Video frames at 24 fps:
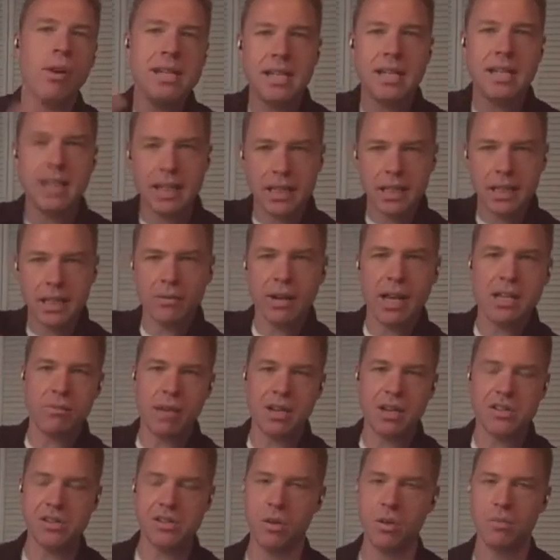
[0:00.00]
pointing in the
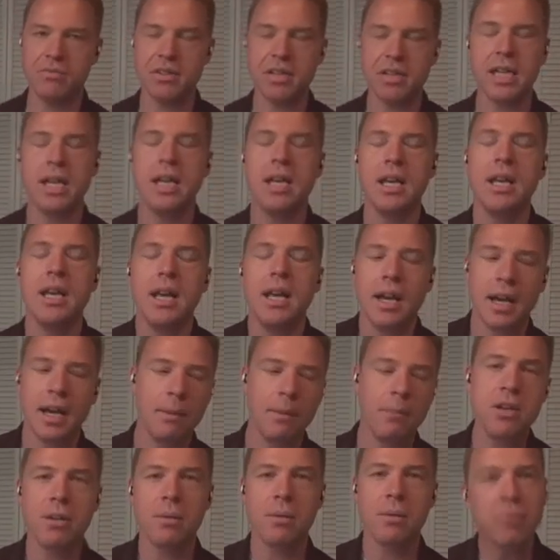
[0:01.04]
right direction, hopefully.
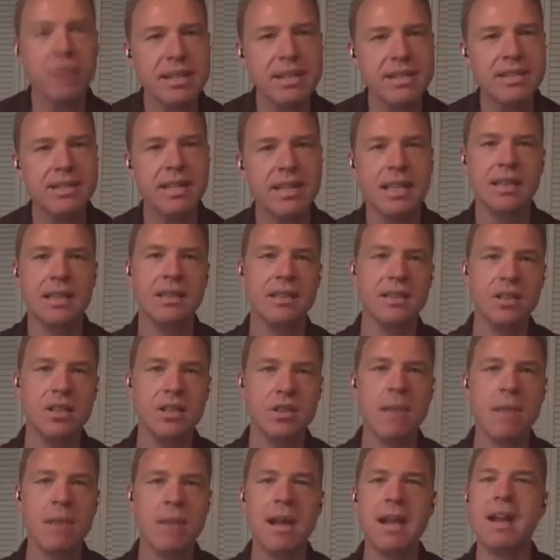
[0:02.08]
Um, when you're a
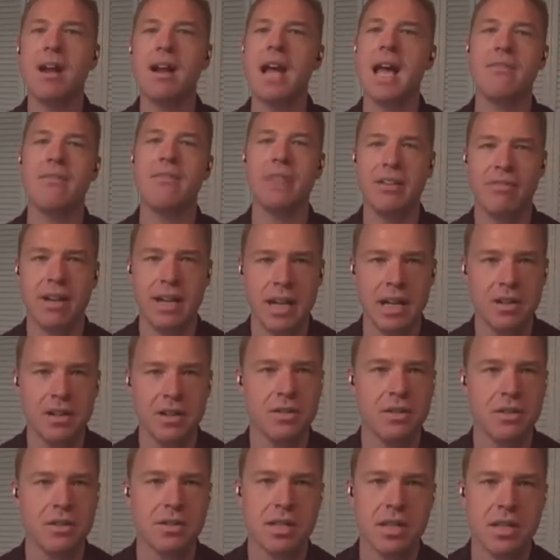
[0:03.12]
pre-seed, you may not have any
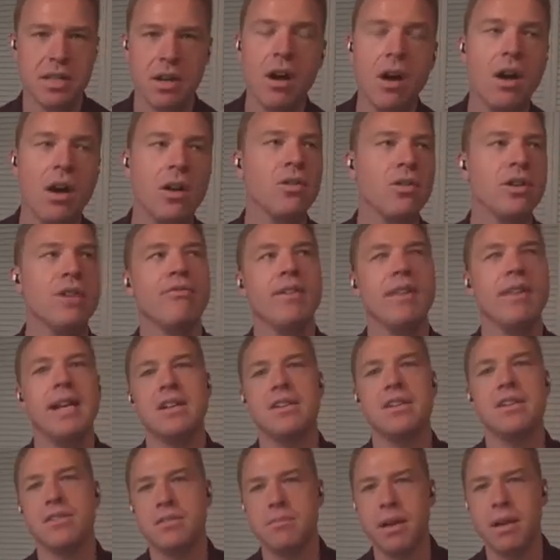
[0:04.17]
financials at all, or your
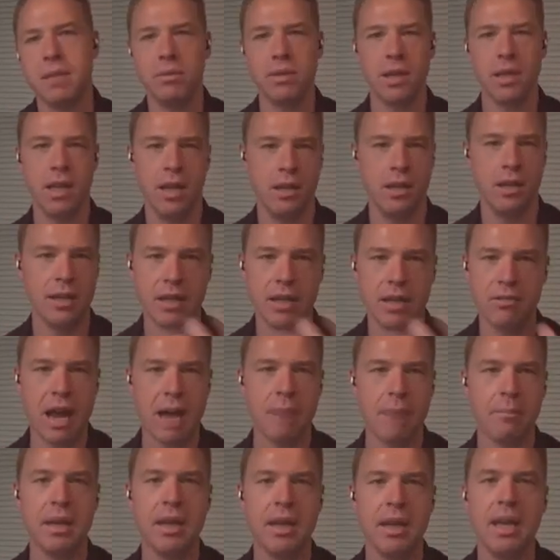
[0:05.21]
financials might be
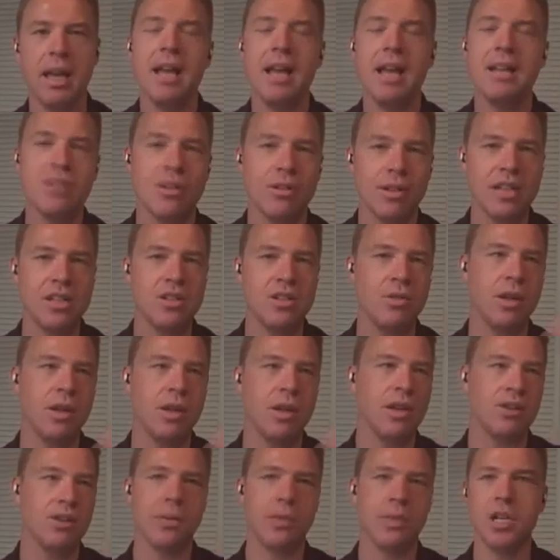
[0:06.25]
really like crappy. And
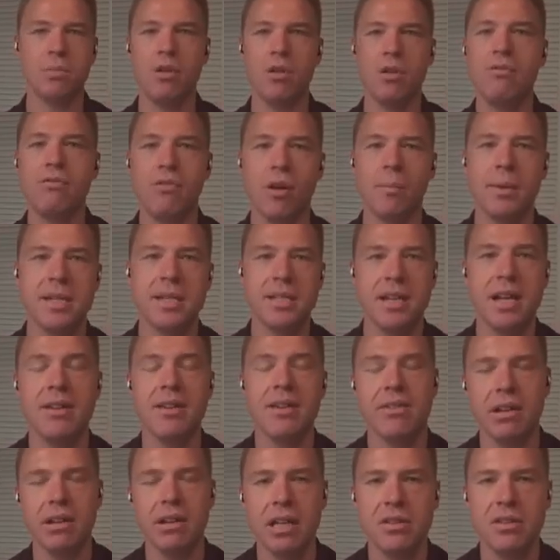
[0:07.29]
so like doing a three-year pro
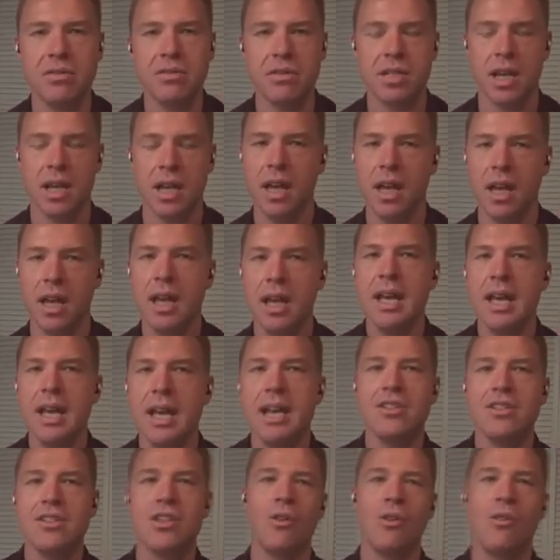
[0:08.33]
forma is not very
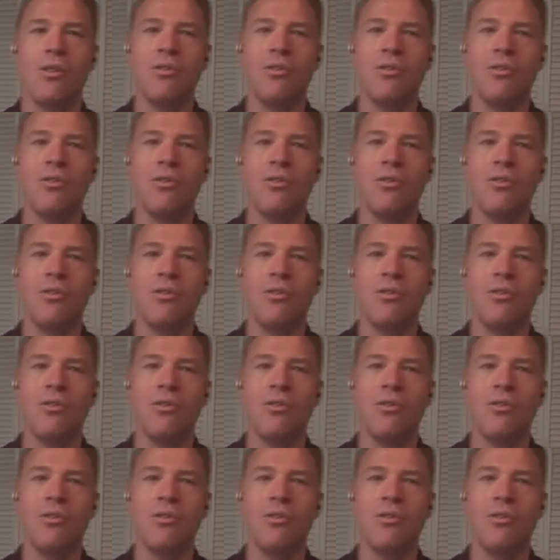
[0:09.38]
interesting.